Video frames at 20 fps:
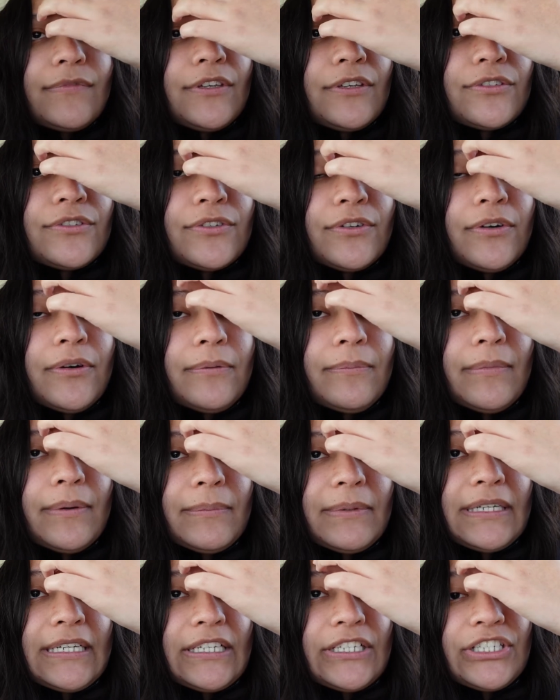So
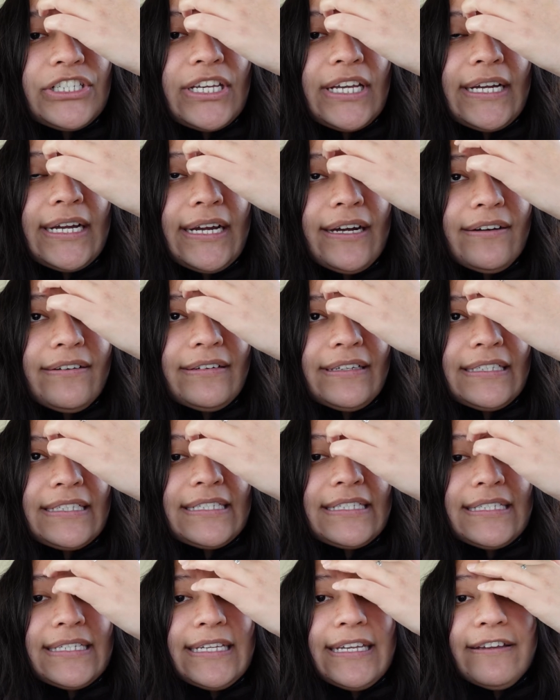I'm gonna check out and
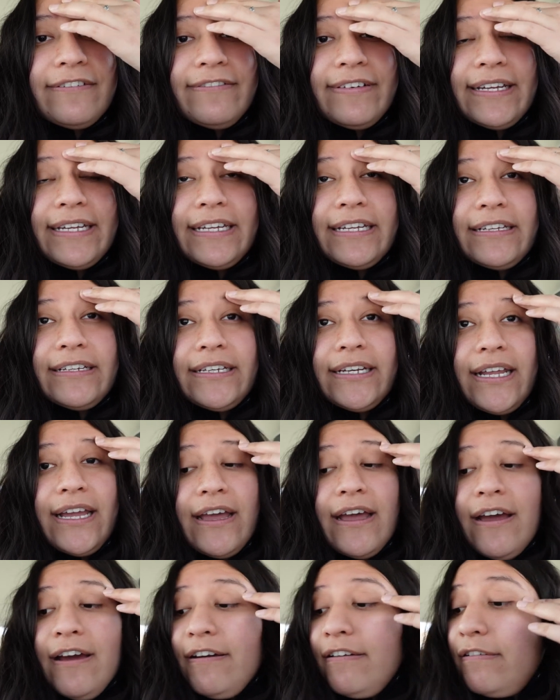see if I can
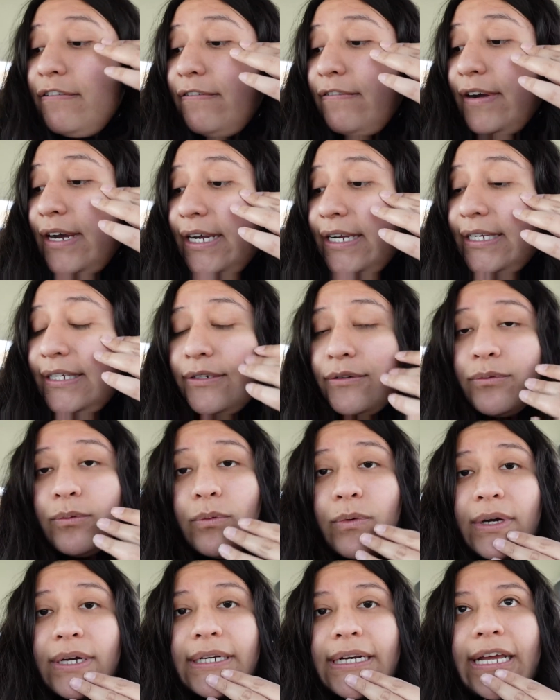find
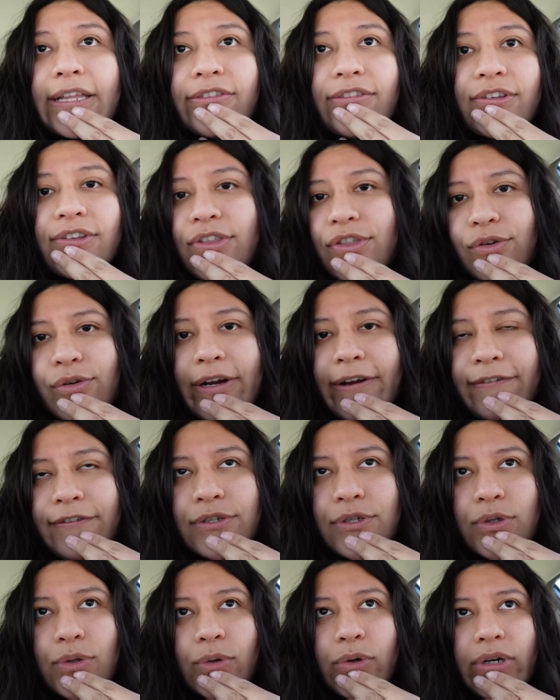one at the thrift
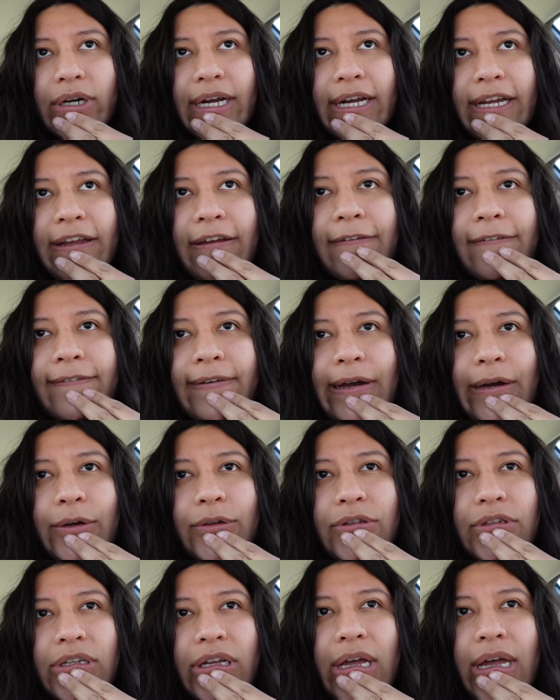store. I
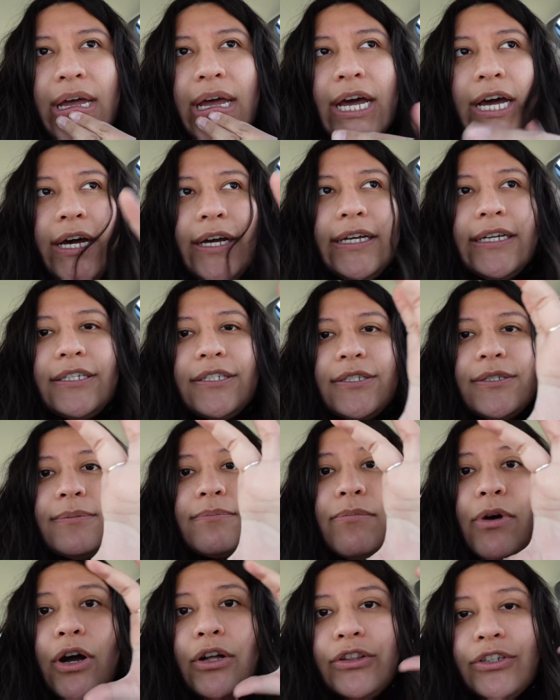found a
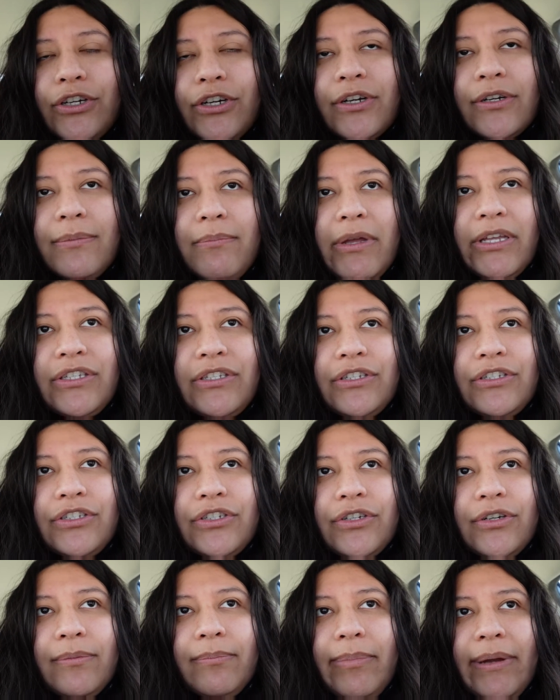smaller
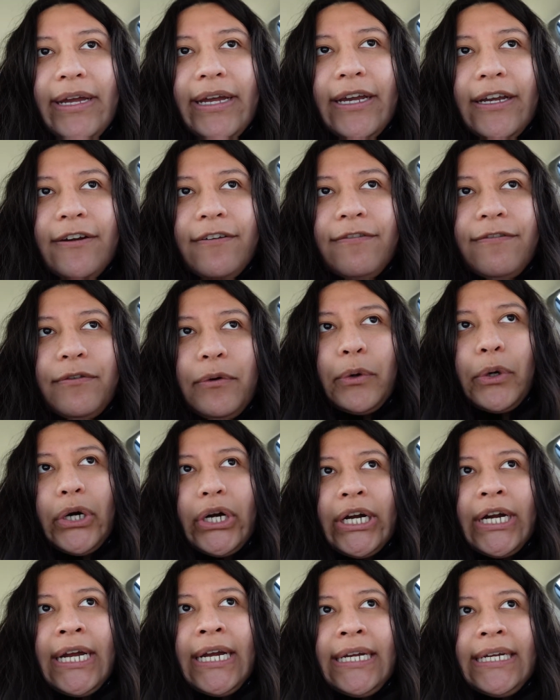messenger bag
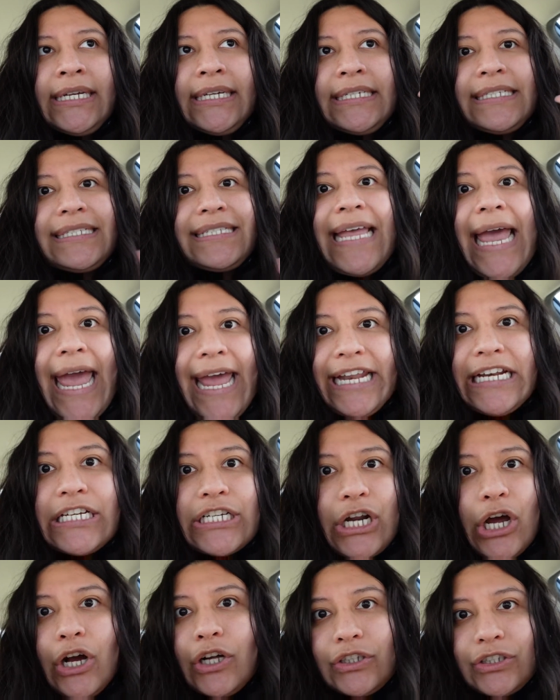for
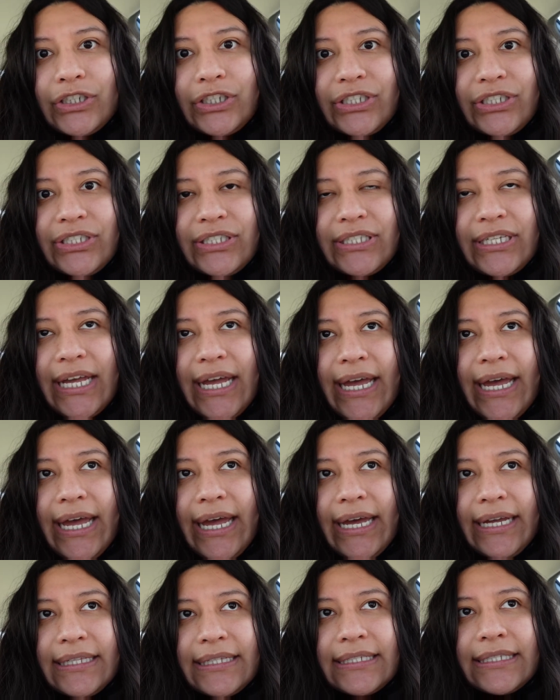$10
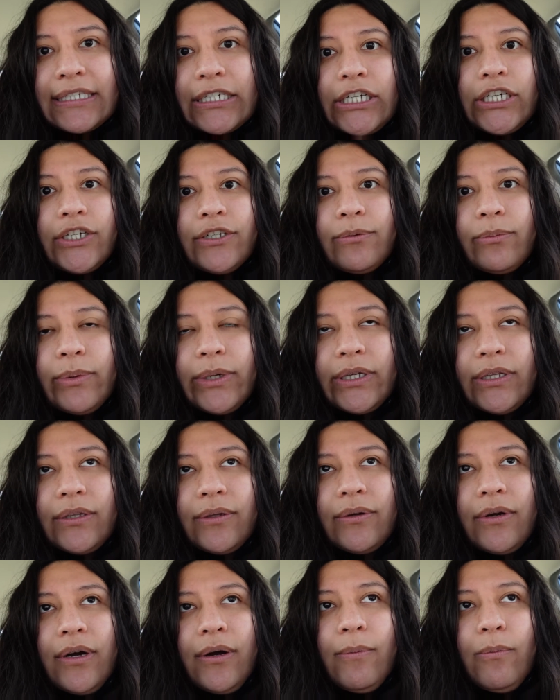at
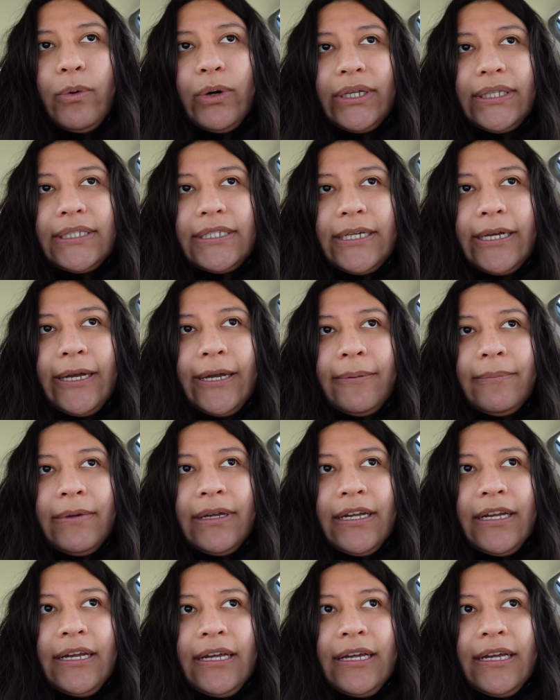Goodwill one time.